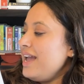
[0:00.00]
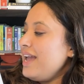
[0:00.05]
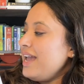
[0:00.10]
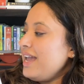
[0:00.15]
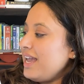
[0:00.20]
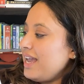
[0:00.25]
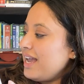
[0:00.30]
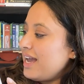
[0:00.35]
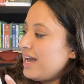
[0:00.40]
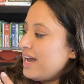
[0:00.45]

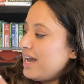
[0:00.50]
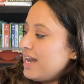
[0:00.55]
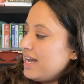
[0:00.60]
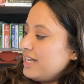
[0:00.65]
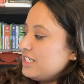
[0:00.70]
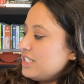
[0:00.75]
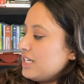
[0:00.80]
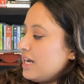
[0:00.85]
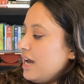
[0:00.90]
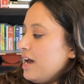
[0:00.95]

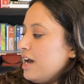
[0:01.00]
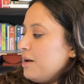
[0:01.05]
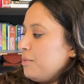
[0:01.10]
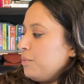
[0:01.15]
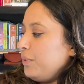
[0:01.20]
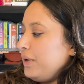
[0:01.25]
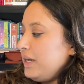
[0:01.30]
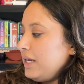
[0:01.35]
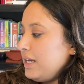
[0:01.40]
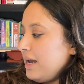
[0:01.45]
And
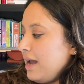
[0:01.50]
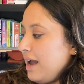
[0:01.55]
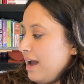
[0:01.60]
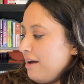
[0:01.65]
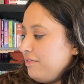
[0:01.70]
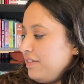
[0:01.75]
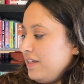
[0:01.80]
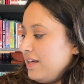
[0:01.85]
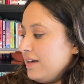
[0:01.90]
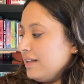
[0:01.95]
we
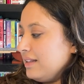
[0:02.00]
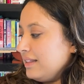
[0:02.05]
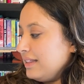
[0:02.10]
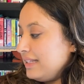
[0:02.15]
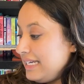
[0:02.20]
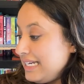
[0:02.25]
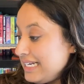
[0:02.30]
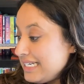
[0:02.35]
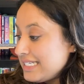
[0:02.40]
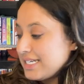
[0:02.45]
have the
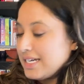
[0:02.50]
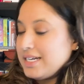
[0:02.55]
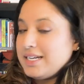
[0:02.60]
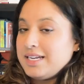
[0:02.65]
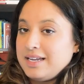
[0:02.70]
Elite